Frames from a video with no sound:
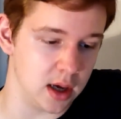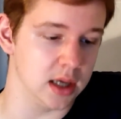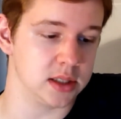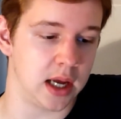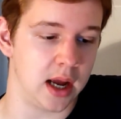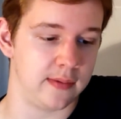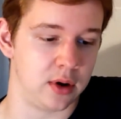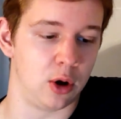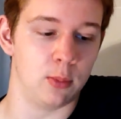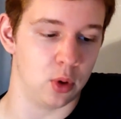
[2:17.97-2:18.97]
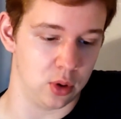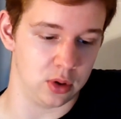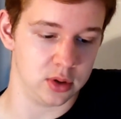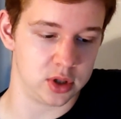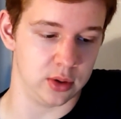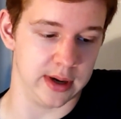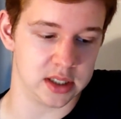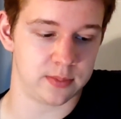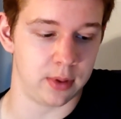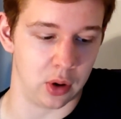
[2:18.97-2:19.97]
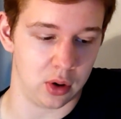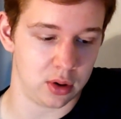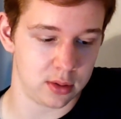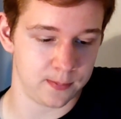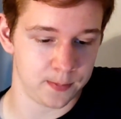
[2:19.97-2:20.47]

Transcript: as they have a lot more to explore.